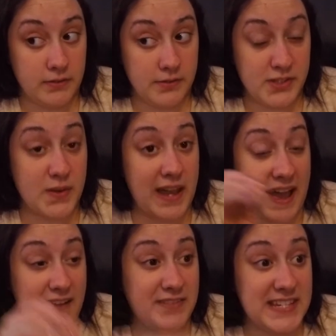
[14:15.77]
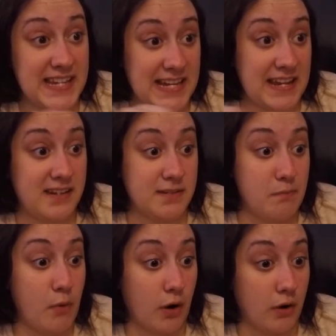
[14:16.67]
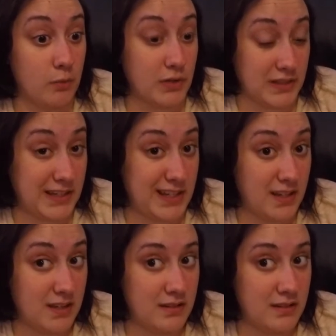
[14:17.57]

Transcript: So I have today and tomorrow, really,